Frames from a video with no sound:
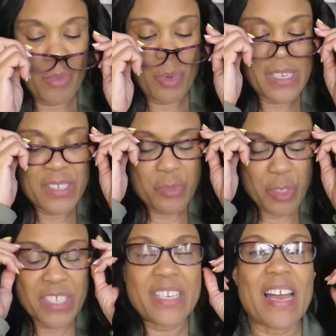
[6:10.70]
Well, it's
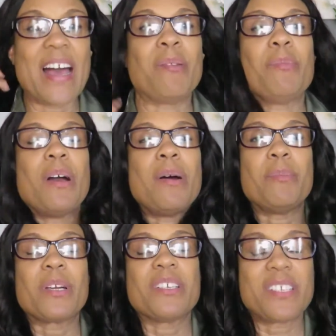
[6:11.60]
really not um,
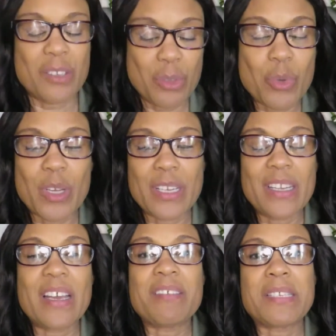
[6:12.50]
because the Lord
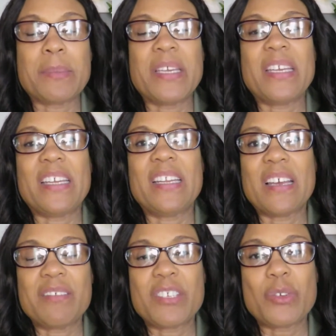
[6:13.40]
loves me and he
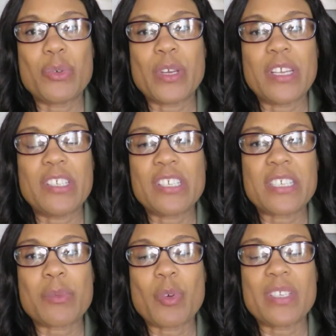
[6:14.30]
loves you and he
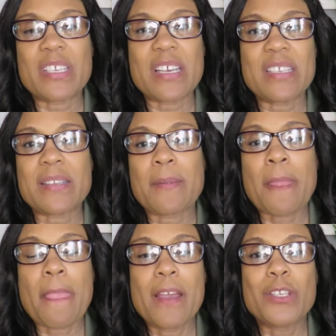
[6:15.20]
just wants us
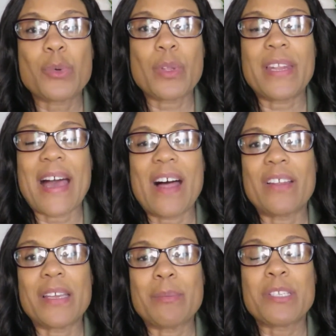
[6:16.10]
to allow
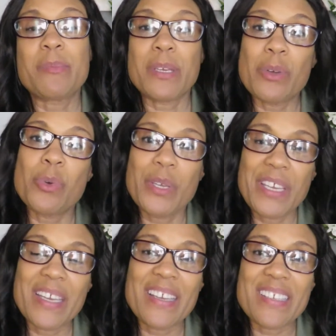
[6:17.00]
him to be who
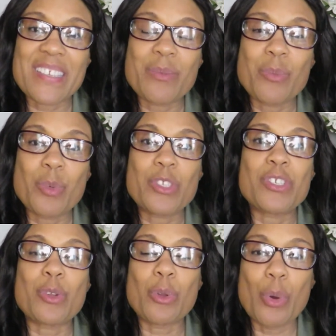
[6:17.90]
he is, which
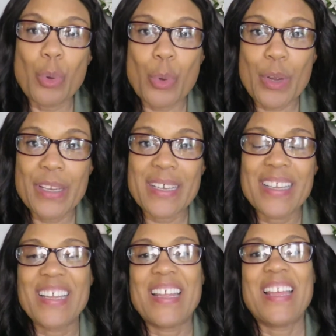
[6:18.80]
is
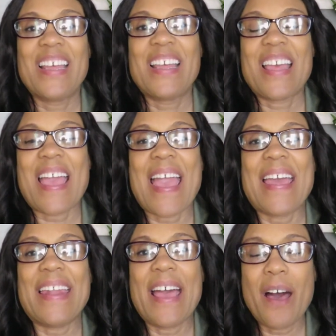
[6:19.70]
Lord
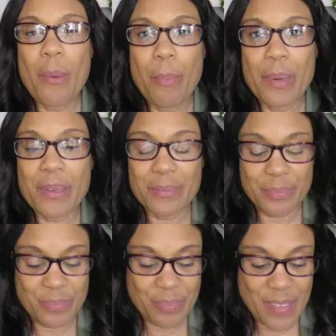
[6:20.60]
and helper.
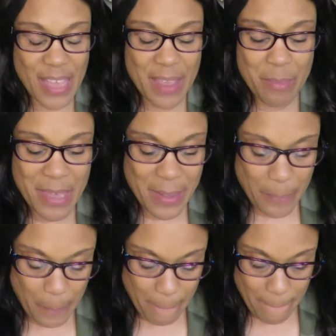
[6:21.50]

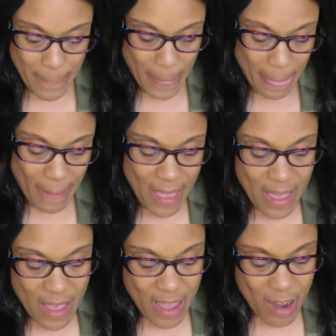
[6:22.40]
Amen.
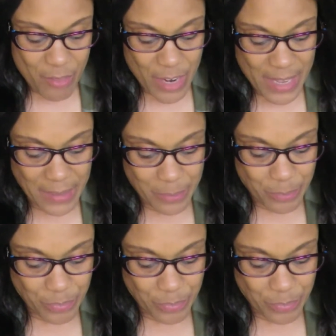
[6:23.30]
All right.